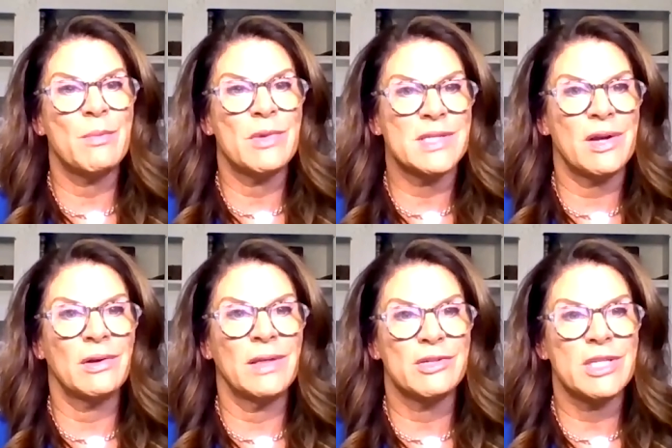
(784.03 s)
members in
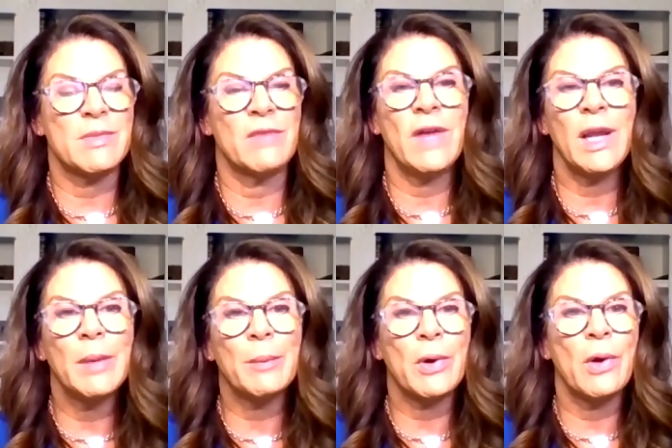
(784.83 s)
our leadership
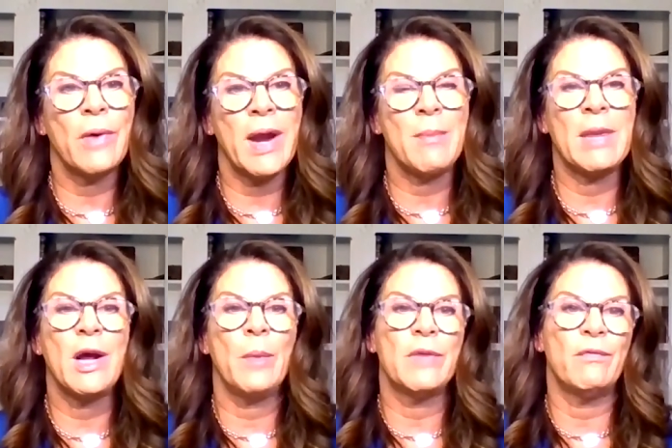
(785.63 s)
development program and
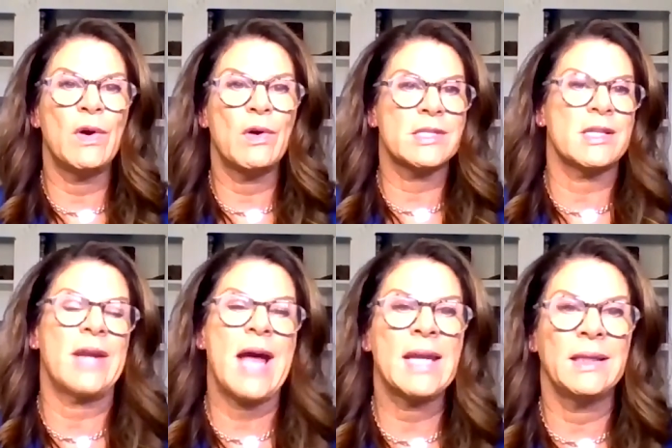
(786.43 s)
help them focus
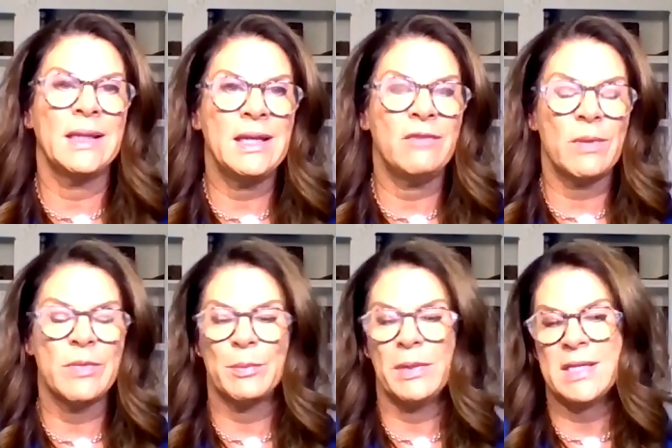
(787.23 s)
on how to lead
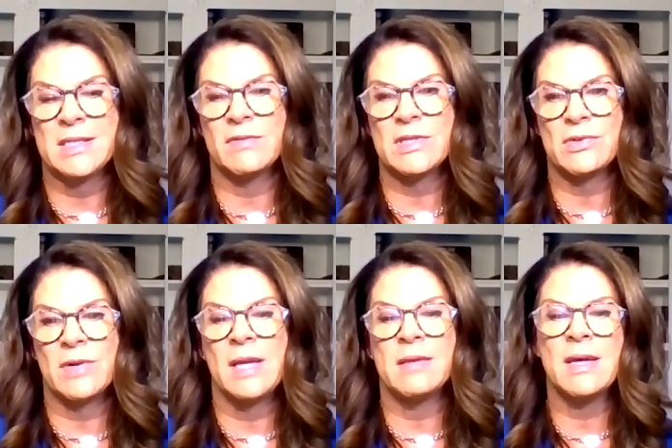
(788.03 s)
from their place of
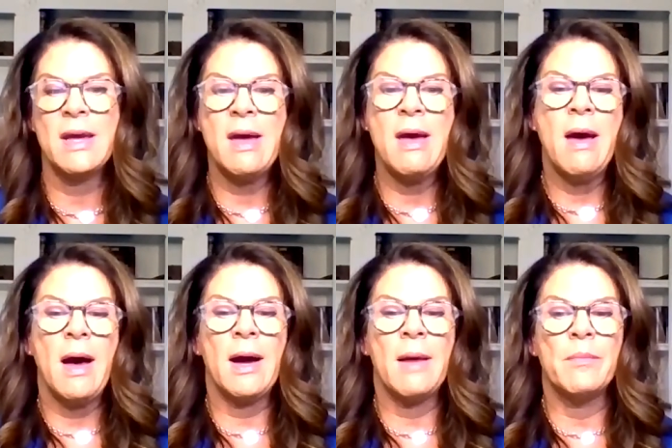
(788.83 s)
strength.
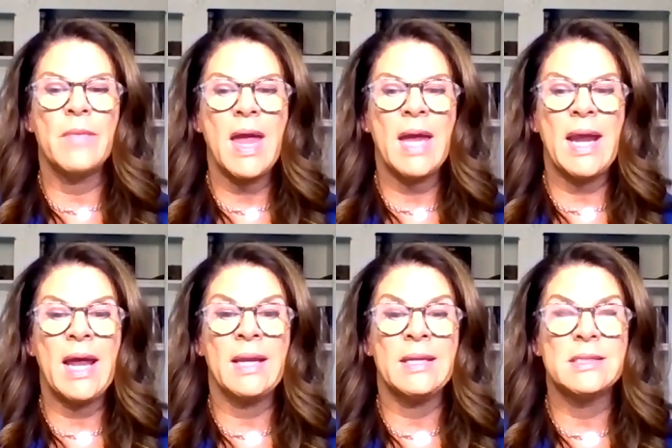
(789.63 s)
Um, and,
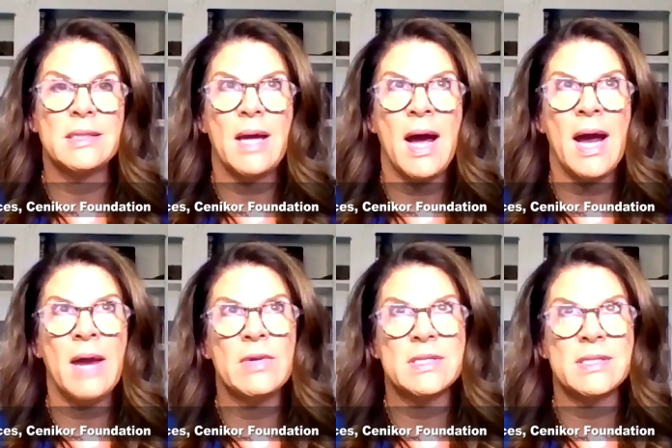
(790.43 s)
and I
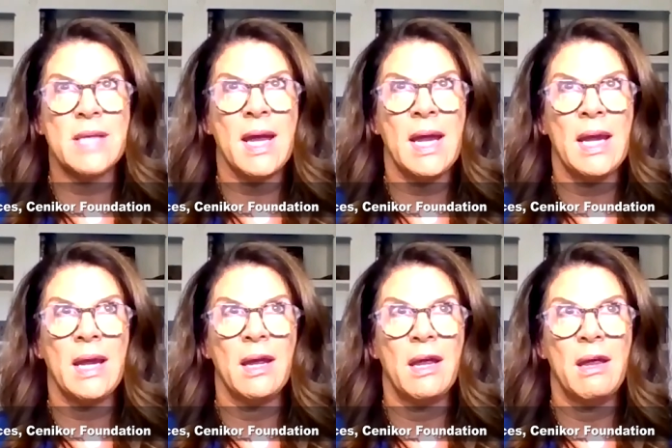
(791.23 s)
would
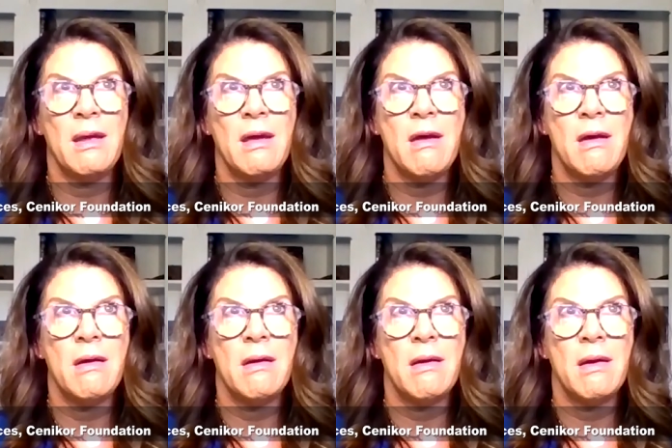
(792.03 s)
say,
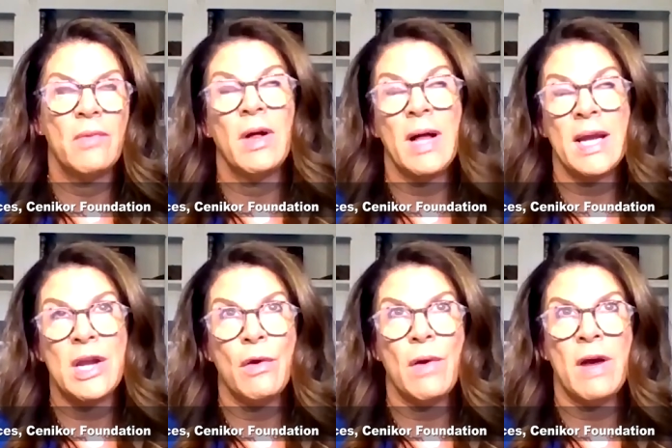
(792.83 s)
well, I
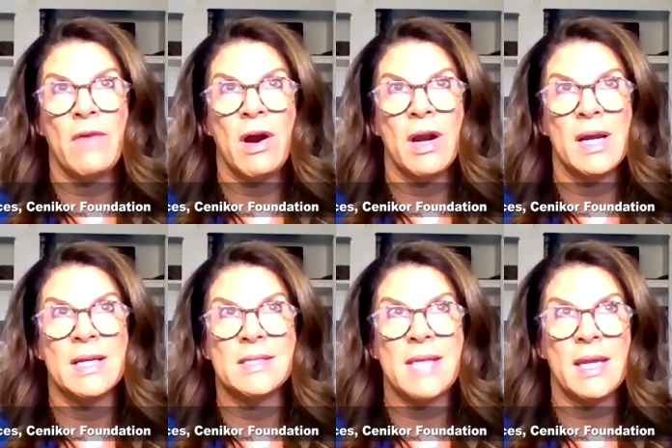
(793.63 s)
know of our
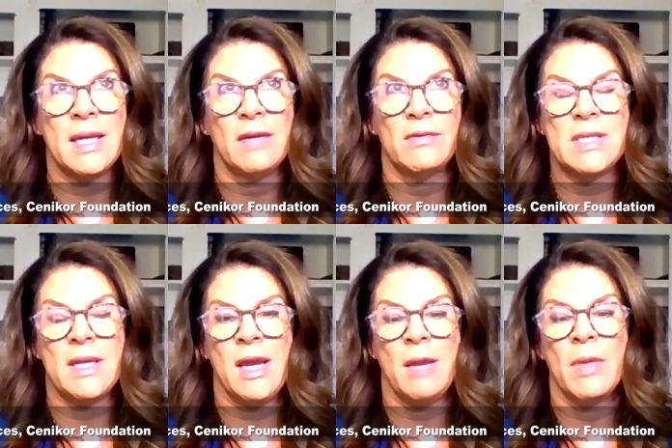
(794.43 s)
executive
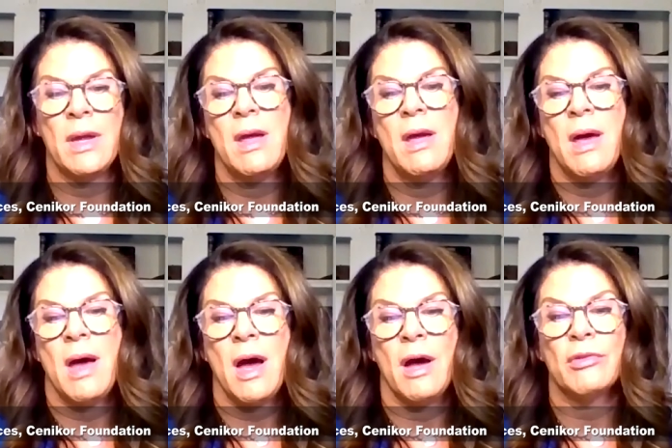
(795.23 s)
team,
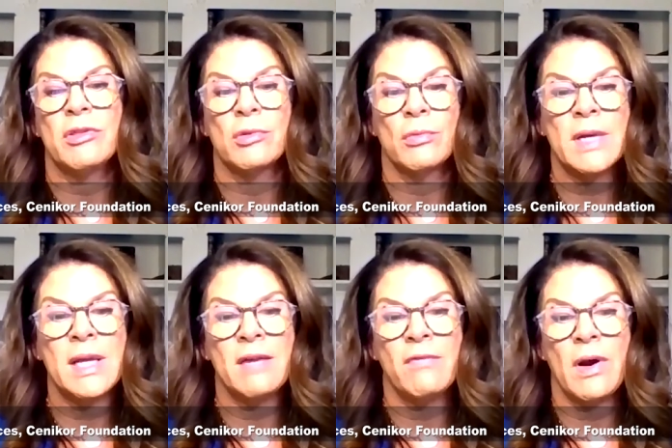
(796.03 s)
uh,
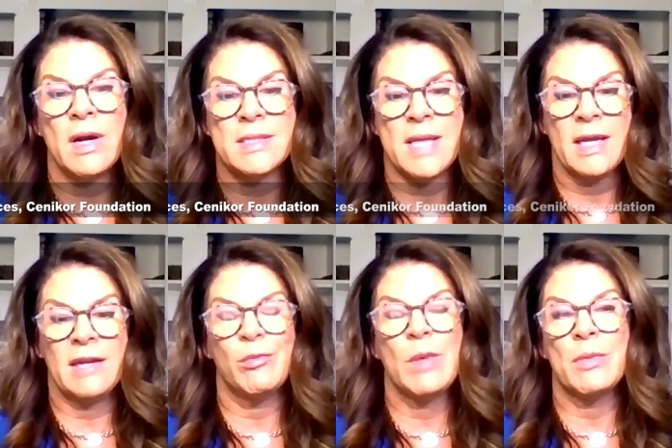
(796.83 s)
three of our
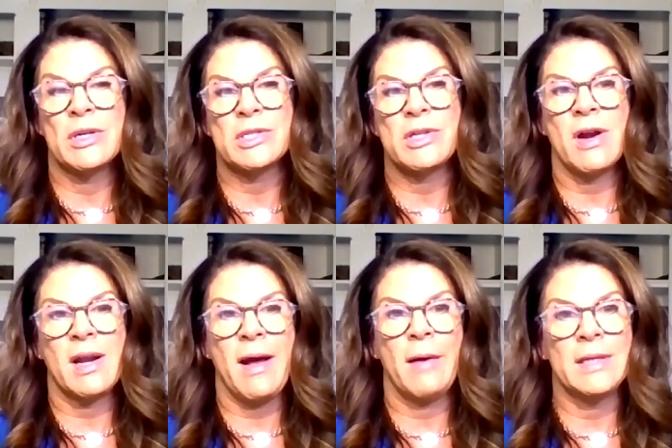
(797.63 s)
executive members
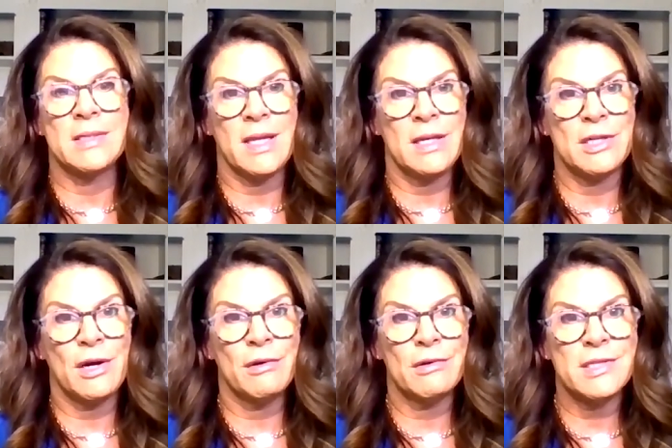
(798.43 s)
started out as
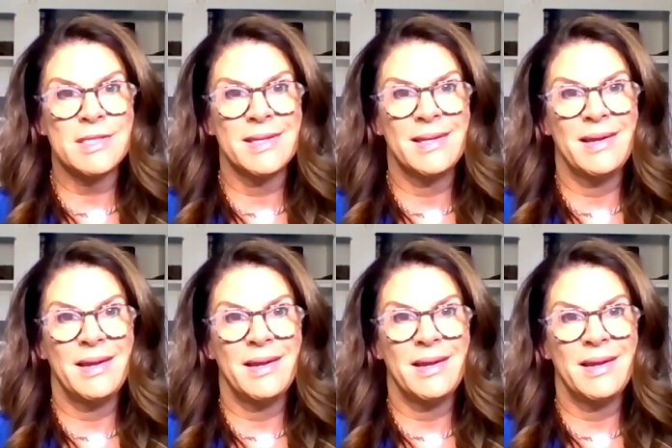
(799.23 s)
interns